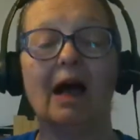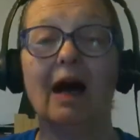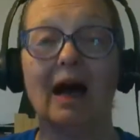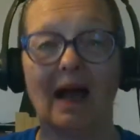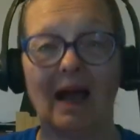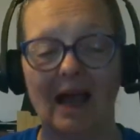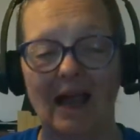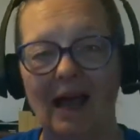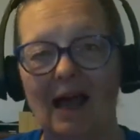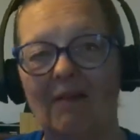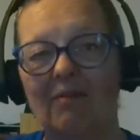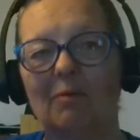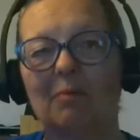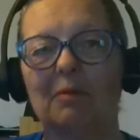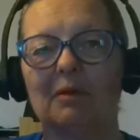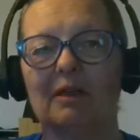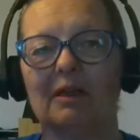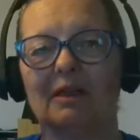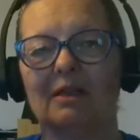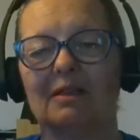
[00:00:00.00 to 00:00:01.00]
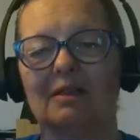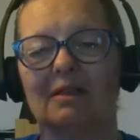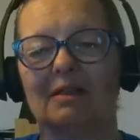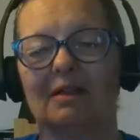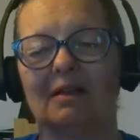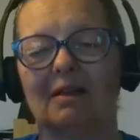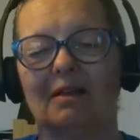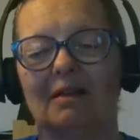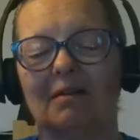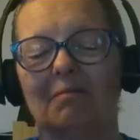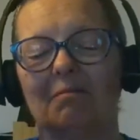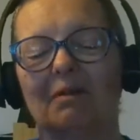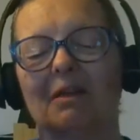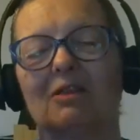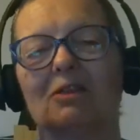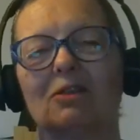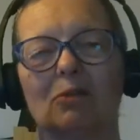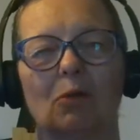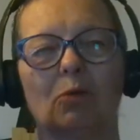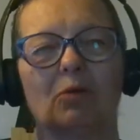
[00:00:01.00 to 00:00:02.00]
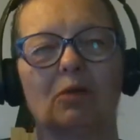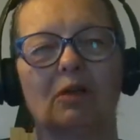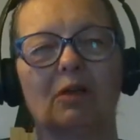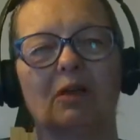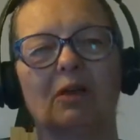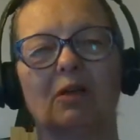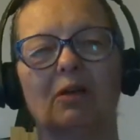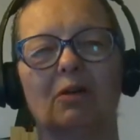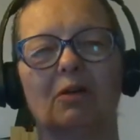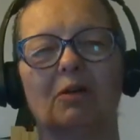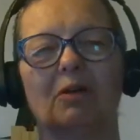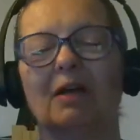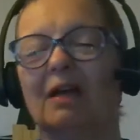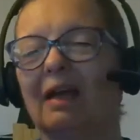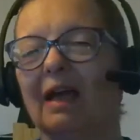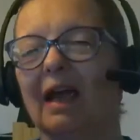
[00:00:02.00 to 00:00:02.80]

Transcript: I have a place my soul can go.